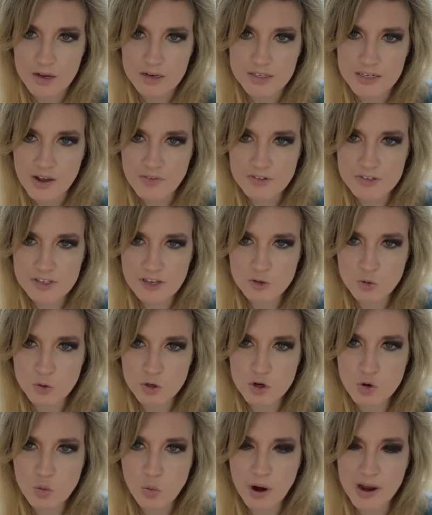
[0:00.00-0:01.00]
Devin says,
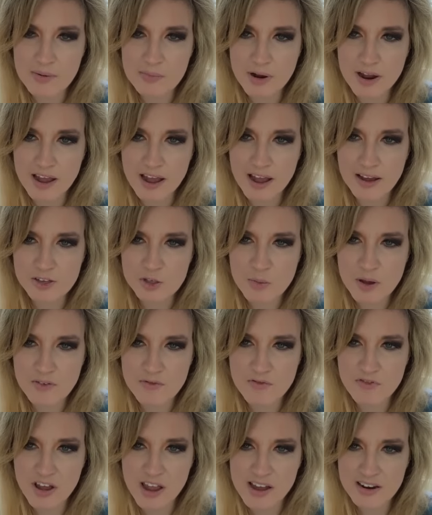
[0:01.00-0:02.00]
Will you rate my X
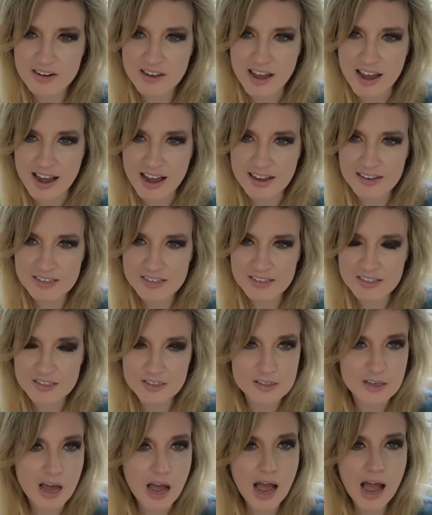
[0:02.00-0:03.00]
Men fan
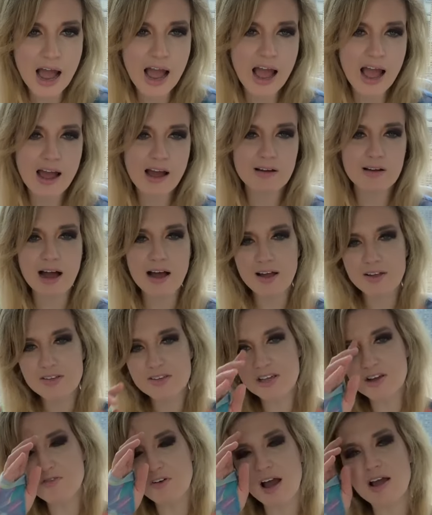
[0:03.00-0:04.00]
casts? Uh, I'll
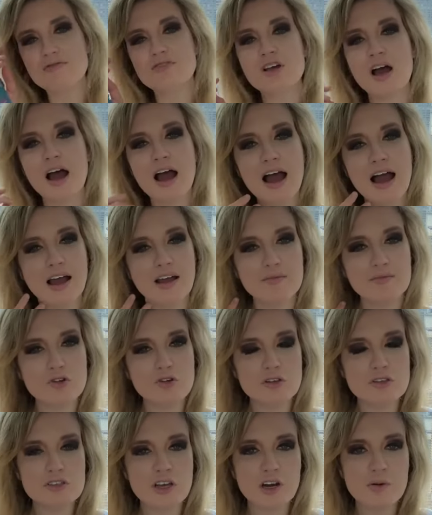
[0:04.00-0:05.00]
see if I have time. You
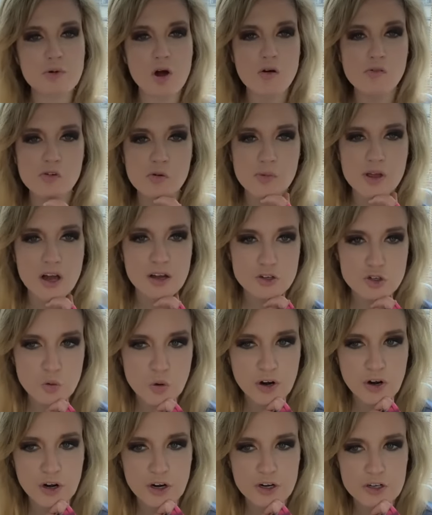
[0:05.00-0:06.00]
can send them over to me on
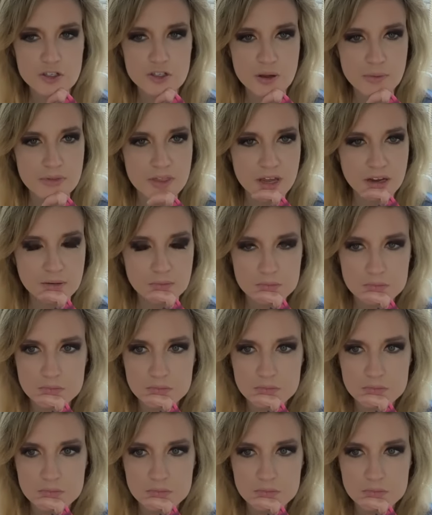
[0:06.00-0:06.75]
Twitter or something.